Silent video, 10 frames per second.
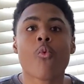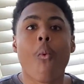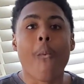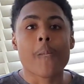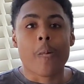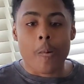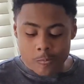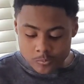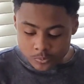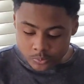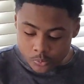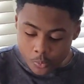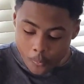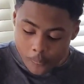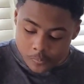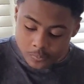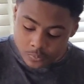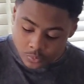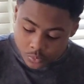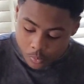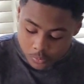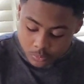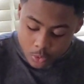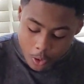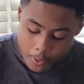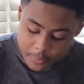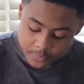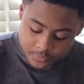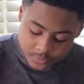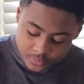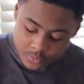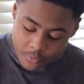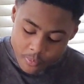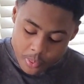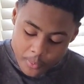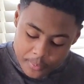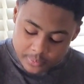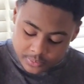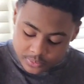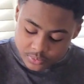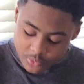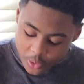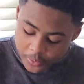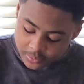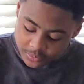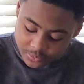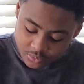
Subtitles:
Yeah, they don't. That's it. Otherwise, I would totally say yes to you.